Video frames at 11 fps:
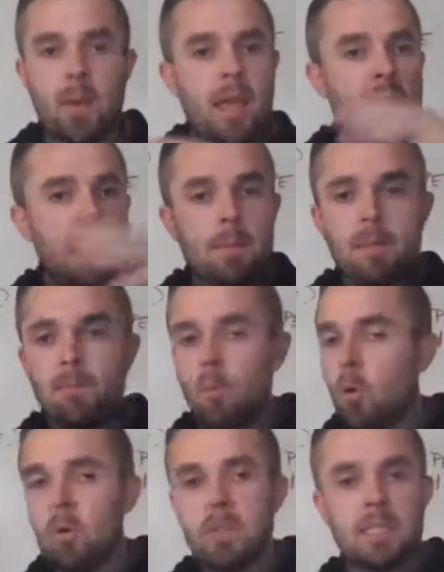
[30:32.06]
you pay
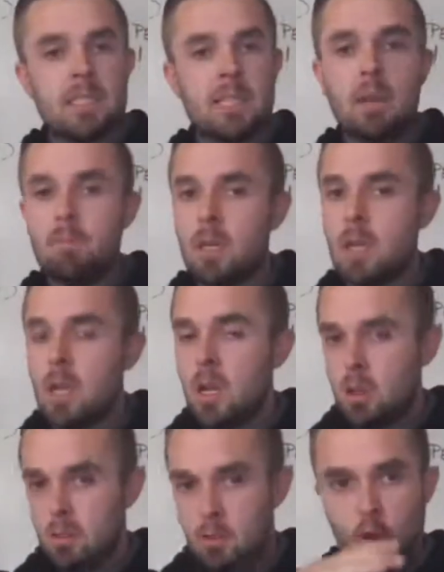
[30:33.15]
before this is up,
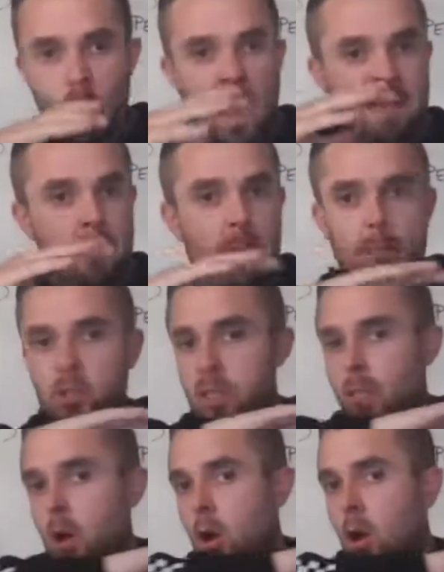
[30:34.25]
you'll have a
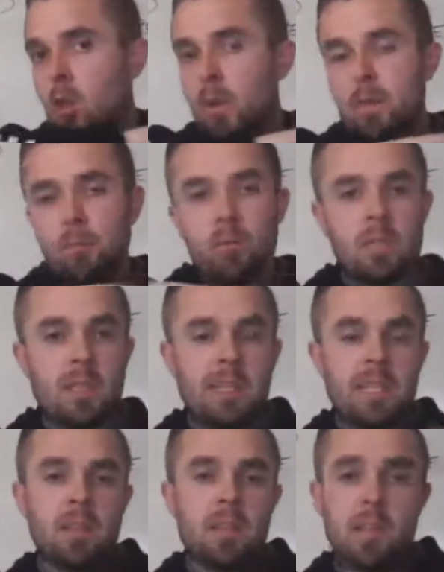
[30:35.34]
membership all the way through to
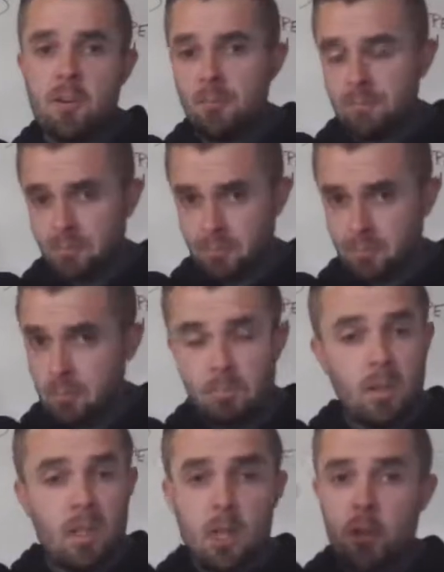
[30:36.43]
the end of the year.
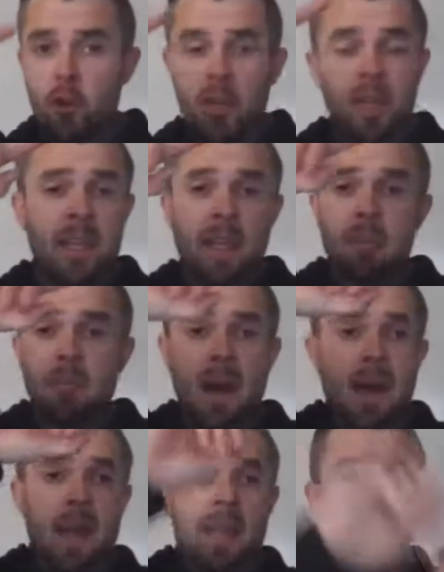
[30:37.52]
You're going to get
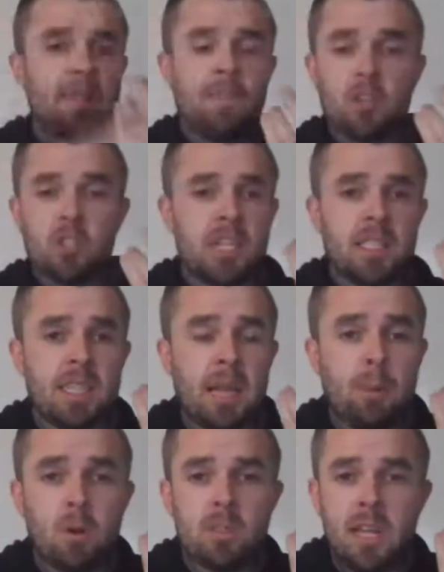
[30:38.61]
my NFL sheets
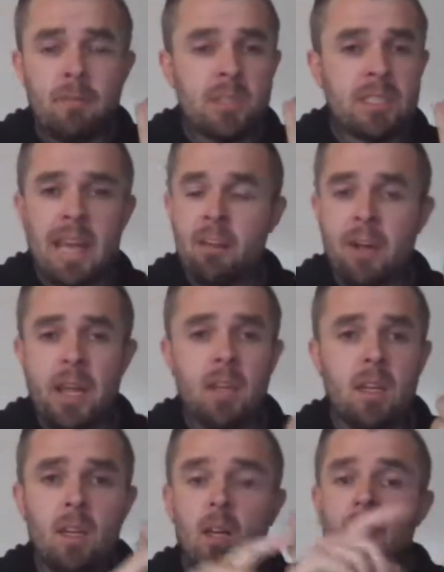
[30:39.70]
that I post every
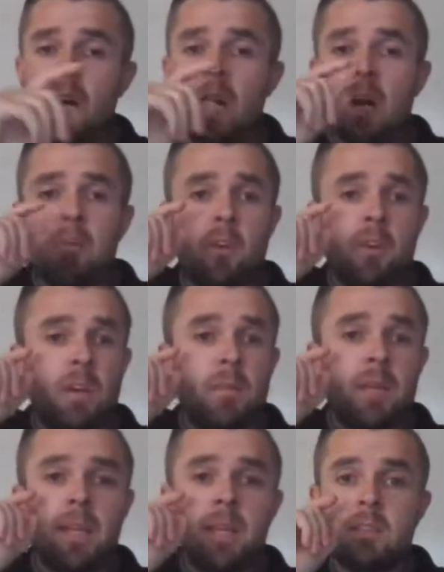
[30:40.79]
Saturday. You're
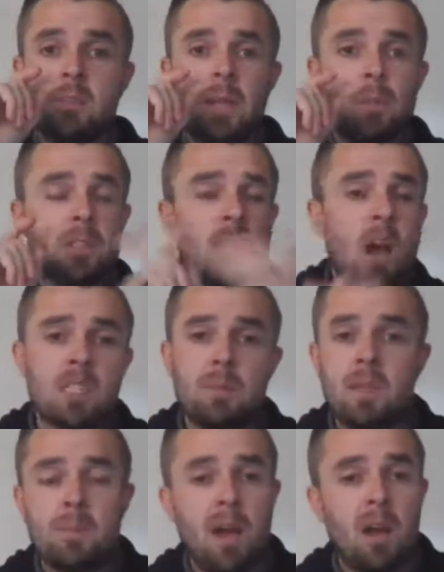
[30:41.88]
going to be able to talk
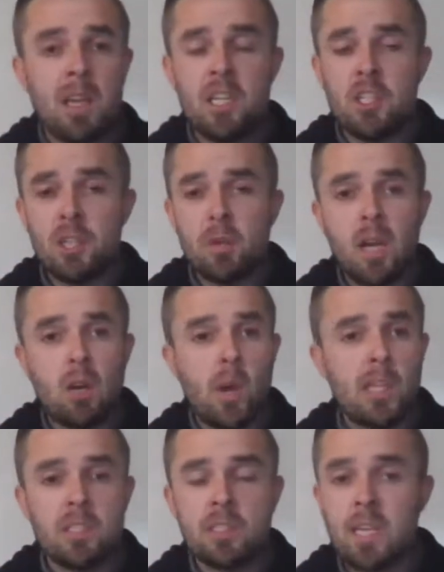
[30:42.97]
to me about any Showdown
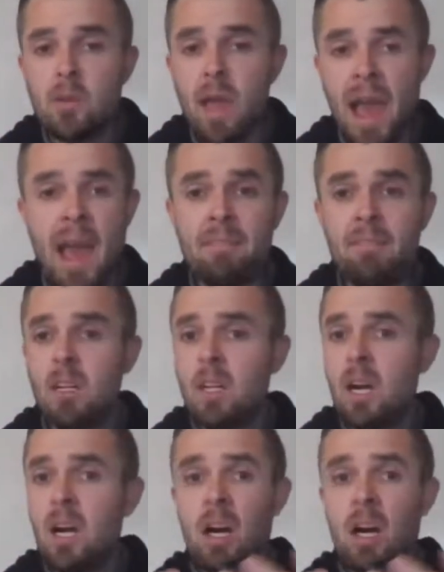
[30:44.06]
questions that you have.